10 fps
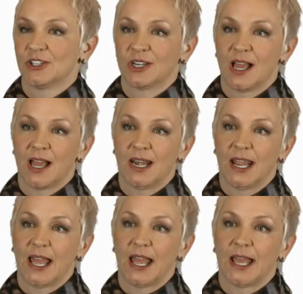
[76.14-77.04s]
a shot
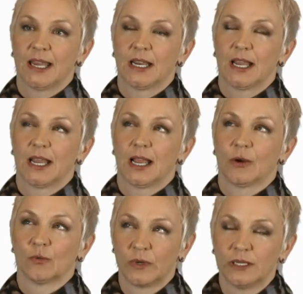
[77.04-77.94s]
at
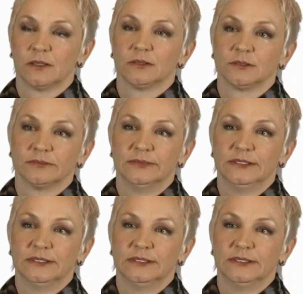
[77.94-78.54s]
a real